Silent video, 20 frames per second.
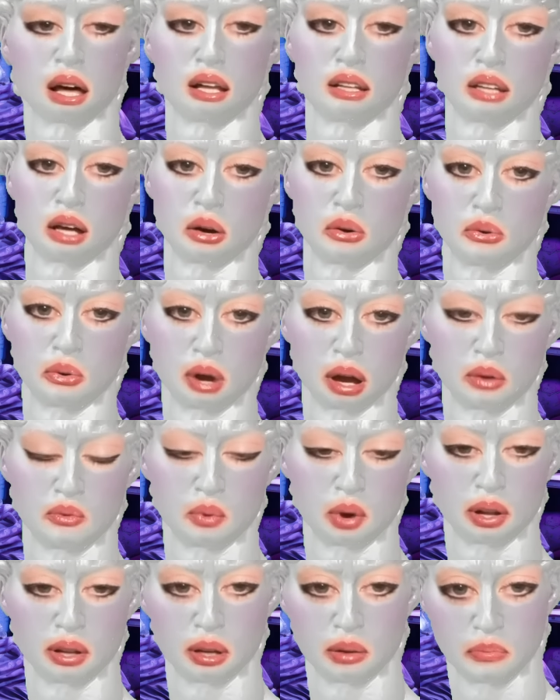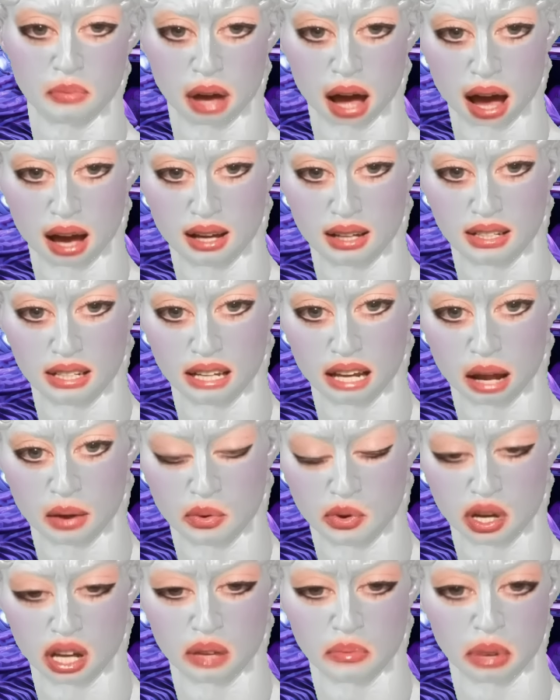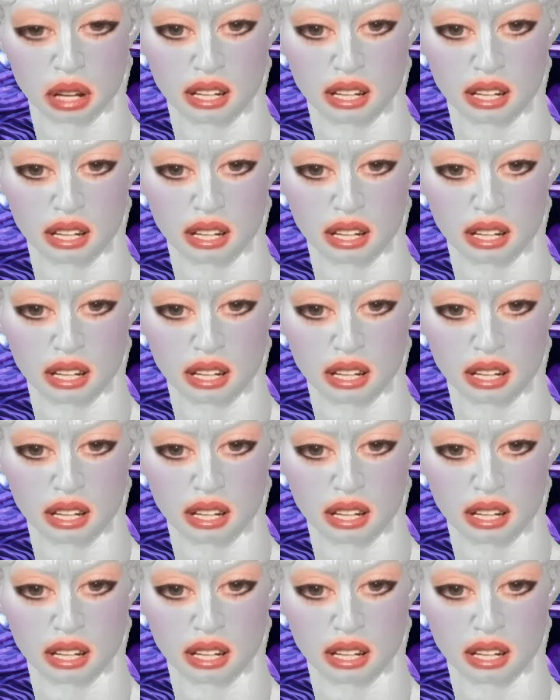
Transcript: Hello and welcome back. Today we're going to be